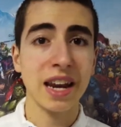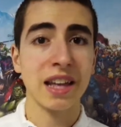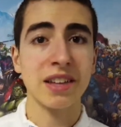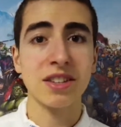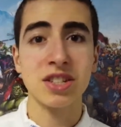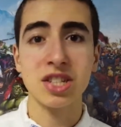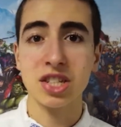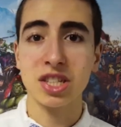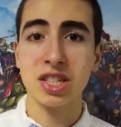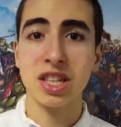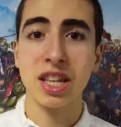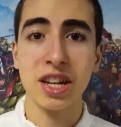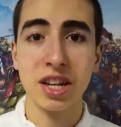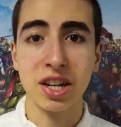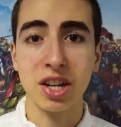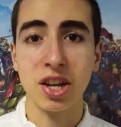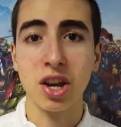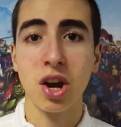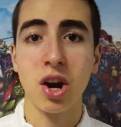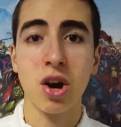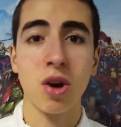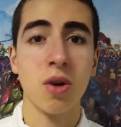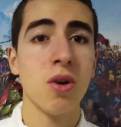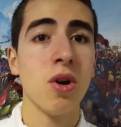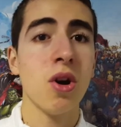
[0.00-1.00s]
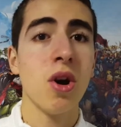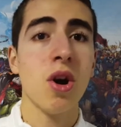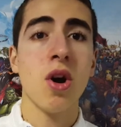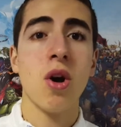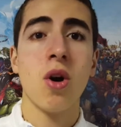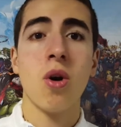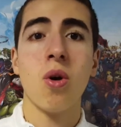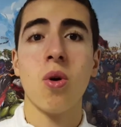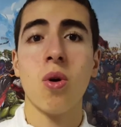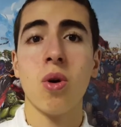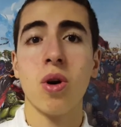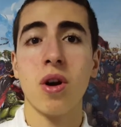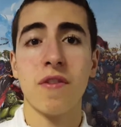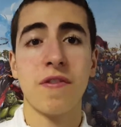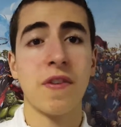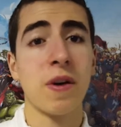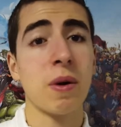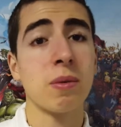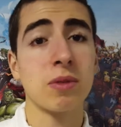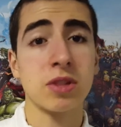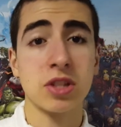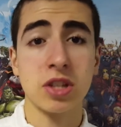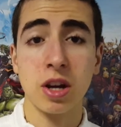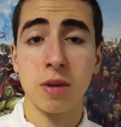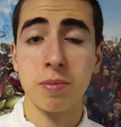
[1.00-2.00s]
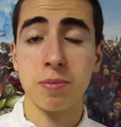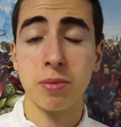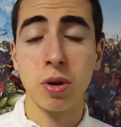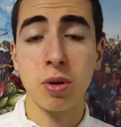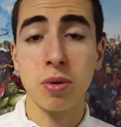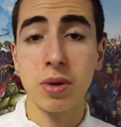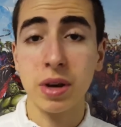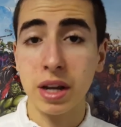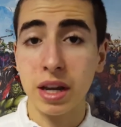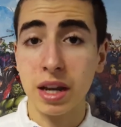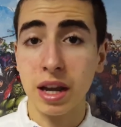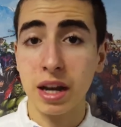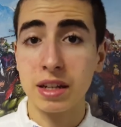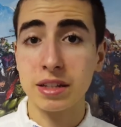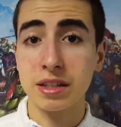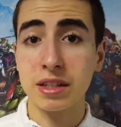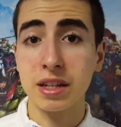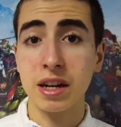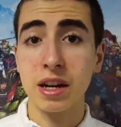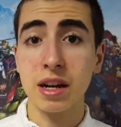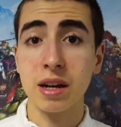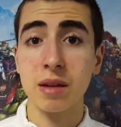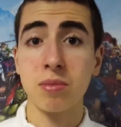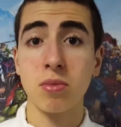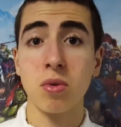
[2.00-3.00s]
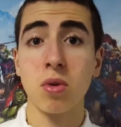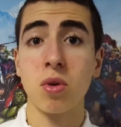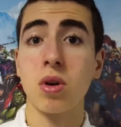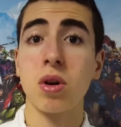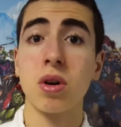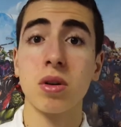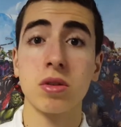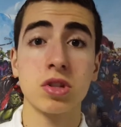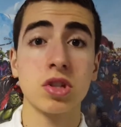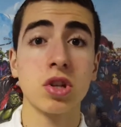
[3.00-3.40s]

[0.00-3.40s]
I just let it go, or if I wasn't uploading content anymore.